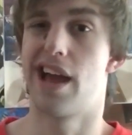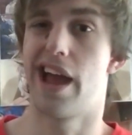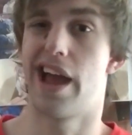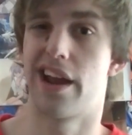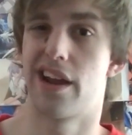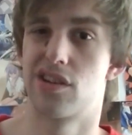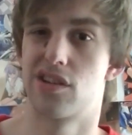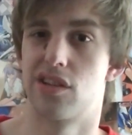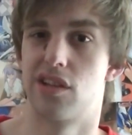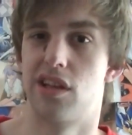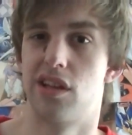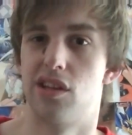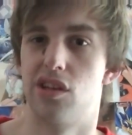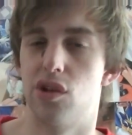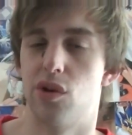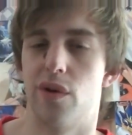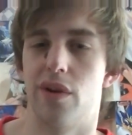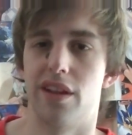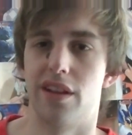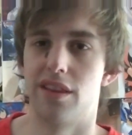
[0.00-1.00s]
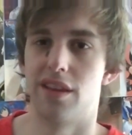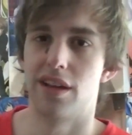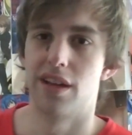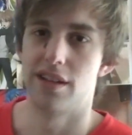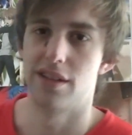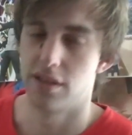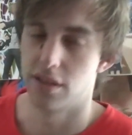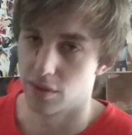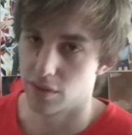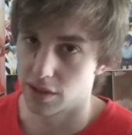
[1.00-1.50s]
actually do anything
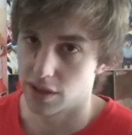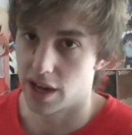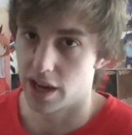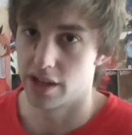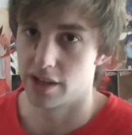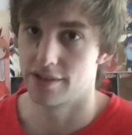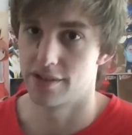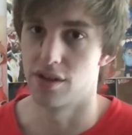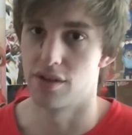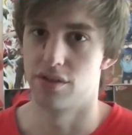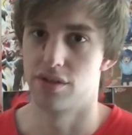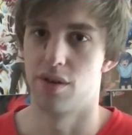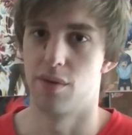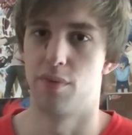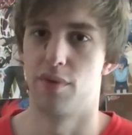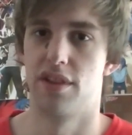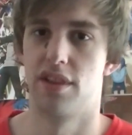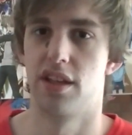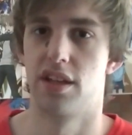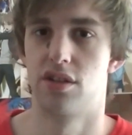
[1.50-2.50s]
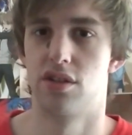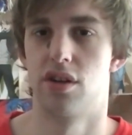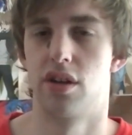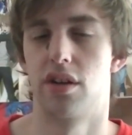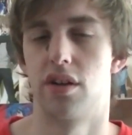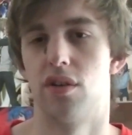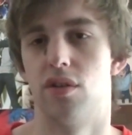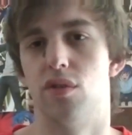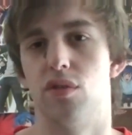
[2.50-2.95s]
until Kai shows up with Link Joker